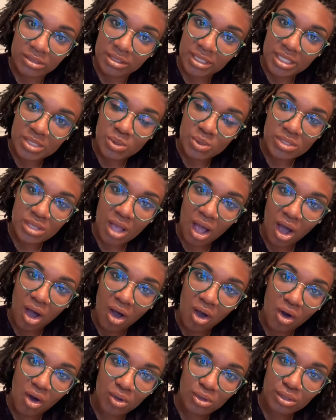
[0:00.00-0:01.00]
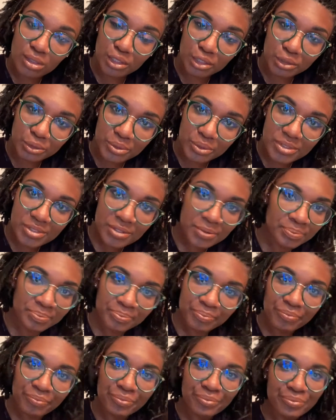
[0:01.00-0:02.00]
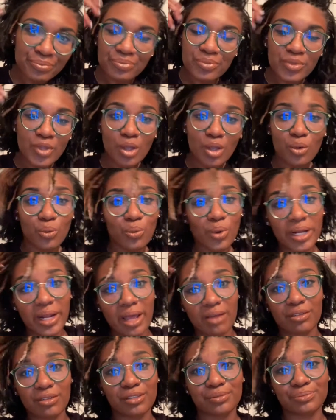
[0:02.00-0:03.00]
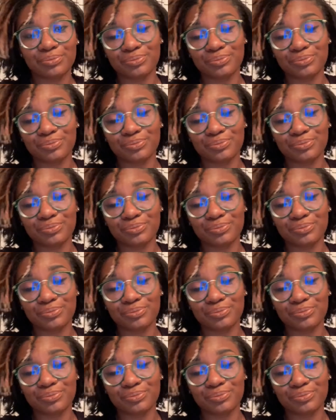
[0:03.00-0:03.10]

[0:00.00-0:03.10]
This was all loose. Whatever.